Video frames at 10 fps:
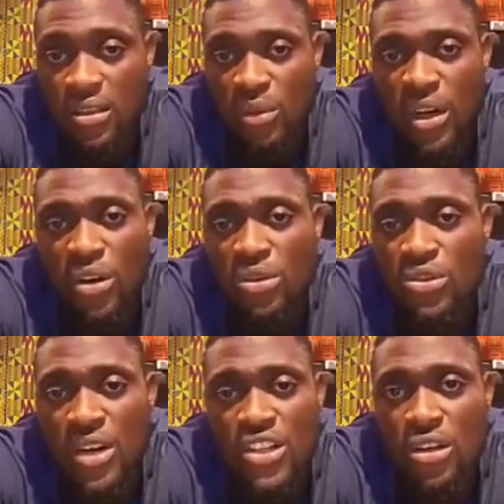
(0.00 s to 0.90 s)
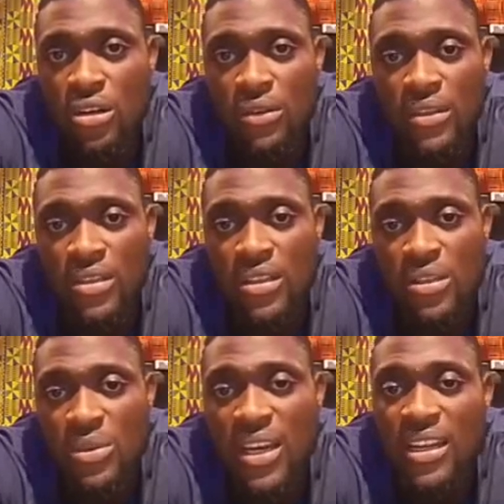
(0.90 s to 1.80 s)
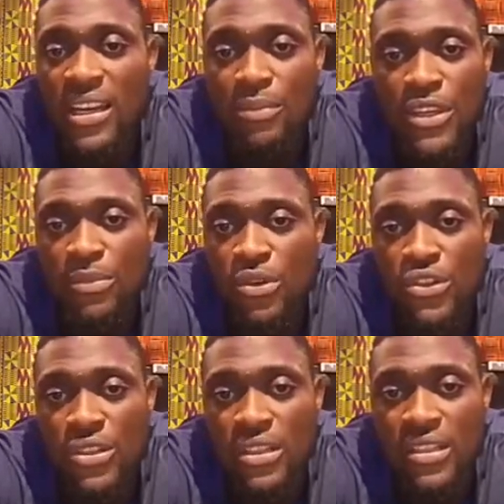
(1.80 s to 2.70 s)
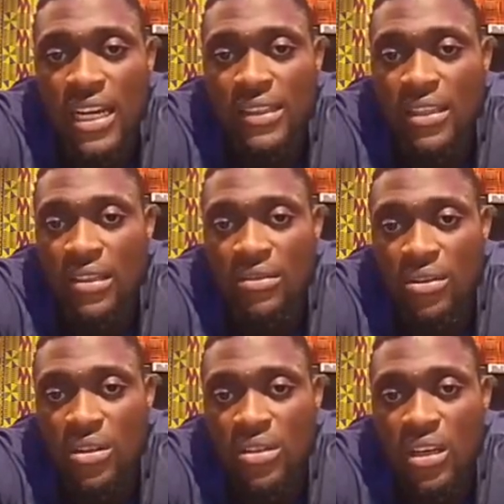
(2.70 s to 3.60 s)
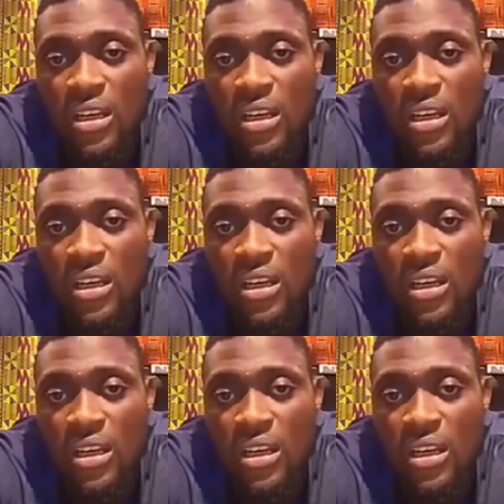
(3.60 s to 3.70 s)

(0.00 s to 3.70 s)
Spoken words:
We're going to trash all of these things. We can't let people just decide things for us